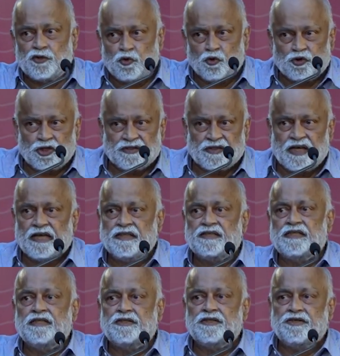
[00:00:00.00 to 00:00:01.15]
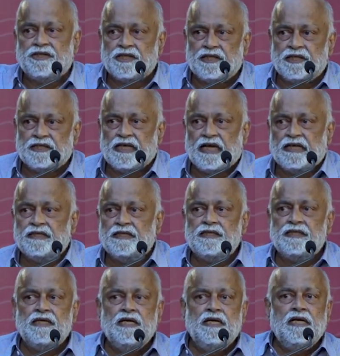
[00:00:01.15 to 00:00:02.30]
social sciences, critical sciences,